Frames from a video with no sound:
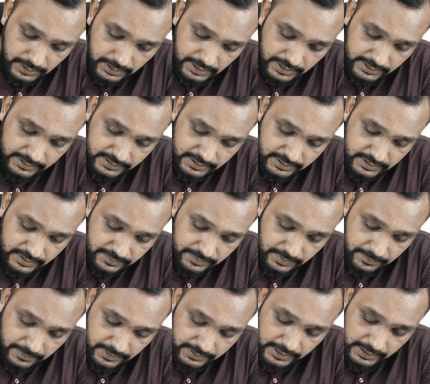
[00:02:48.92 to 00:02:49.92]
And just
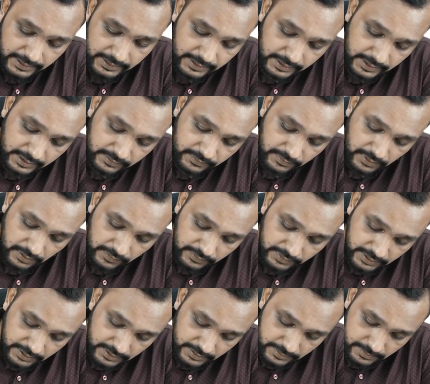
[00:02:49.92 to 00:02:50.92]
remember that it is one of
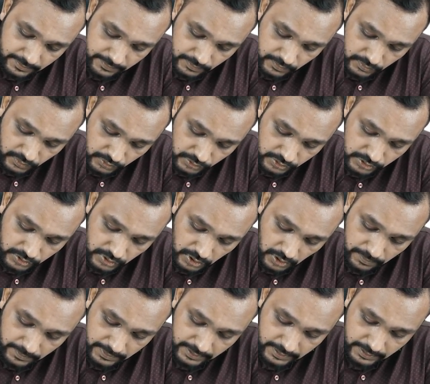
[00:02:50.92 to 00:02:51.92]
the most
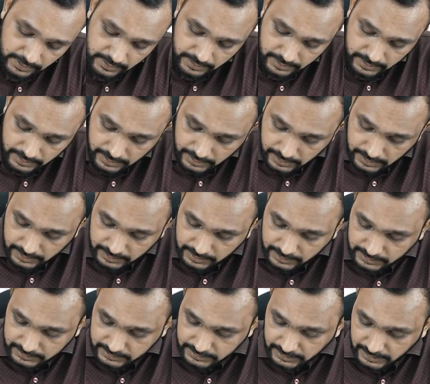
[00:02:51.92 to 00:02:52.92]
common
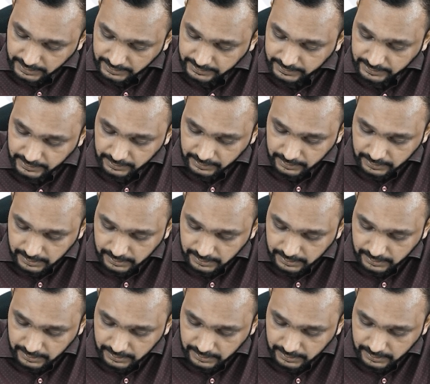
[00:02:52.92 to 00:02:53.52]
congenital